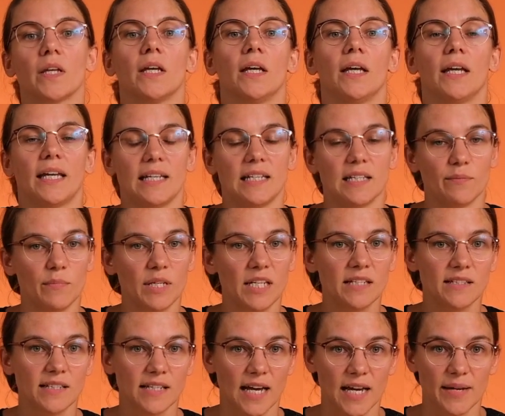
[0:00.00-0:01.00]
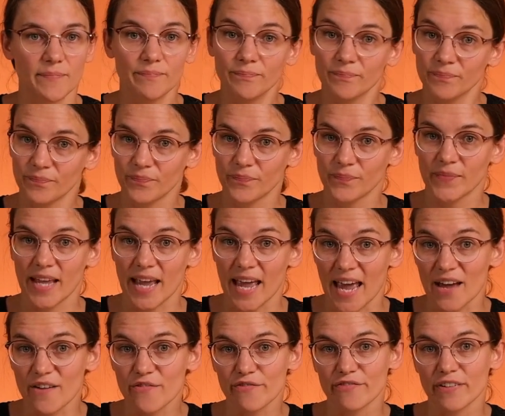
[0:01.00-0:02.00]
In the meantime,
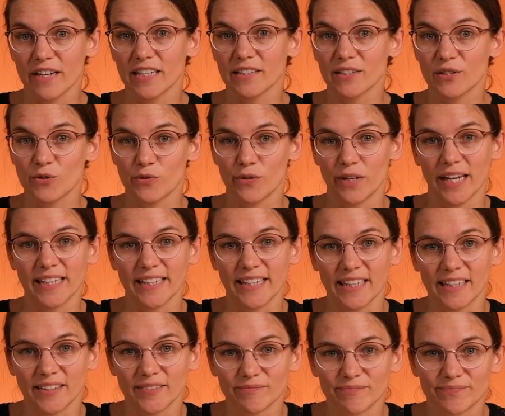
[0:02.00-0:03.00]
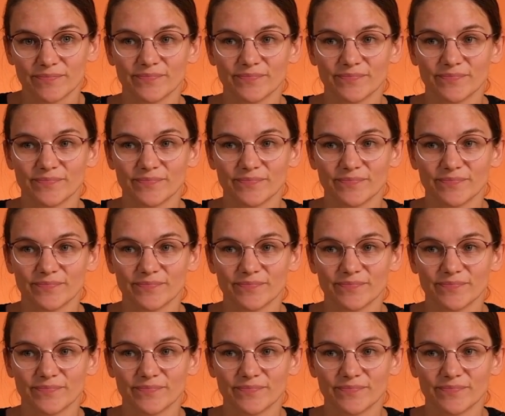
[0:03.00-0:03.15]
have fun creating.